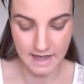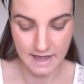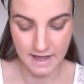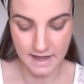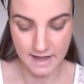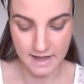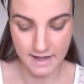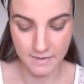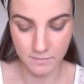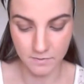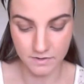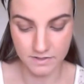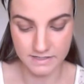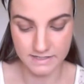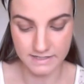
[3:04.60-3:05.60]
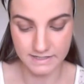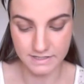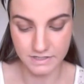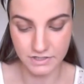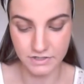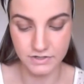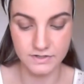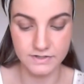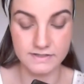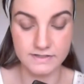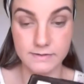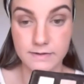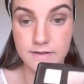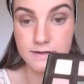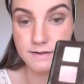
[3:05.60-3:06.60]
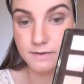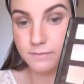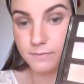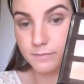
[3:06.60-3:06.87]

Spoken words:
I am wanting to use the